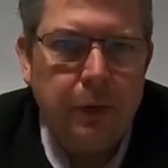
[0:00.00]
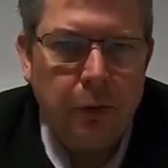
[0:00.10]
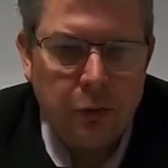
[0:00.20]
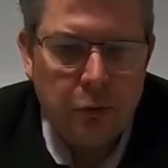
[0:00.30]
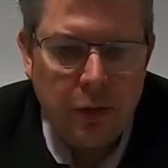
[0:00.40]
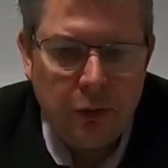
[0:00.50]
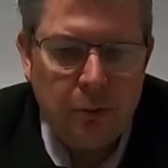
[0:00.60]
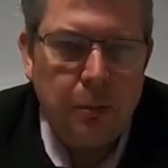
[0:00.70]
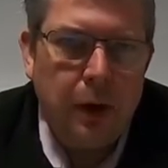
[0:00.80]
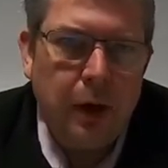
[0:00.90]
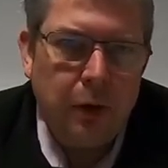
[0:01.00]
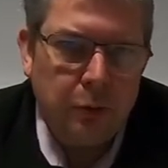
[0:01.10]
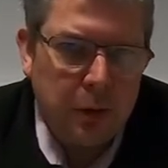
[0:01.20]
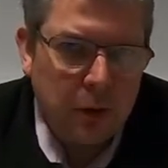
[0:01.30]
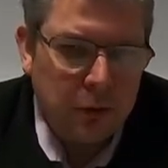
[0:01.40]
And the reason being is
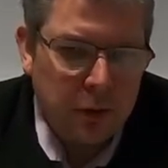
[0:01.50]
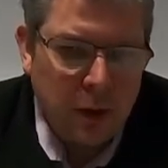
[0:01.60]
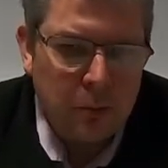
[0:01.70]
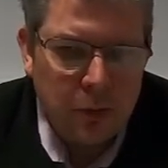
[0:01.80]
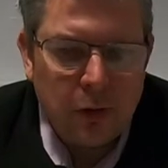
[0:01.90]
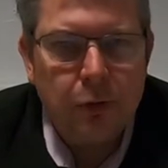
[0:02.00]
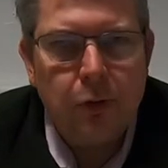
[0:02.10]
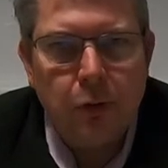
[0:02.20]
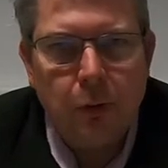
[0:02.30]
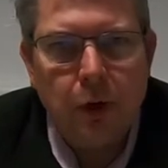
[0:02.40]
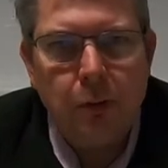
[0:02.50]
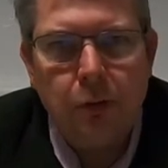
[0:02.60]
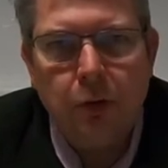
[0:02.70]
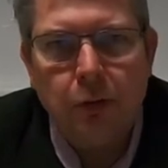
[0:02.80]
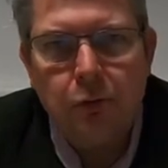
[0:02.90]
because that printer and the way it
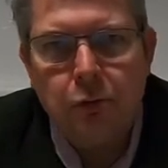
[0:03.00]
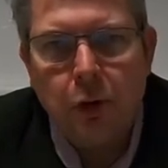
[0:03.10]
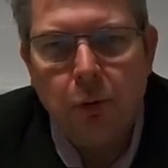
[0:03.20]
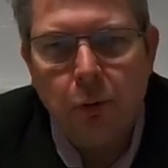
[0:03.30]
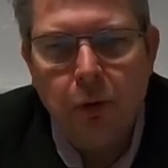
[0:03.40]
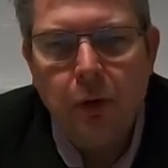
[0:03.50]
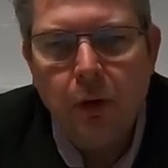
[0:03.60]
was controlled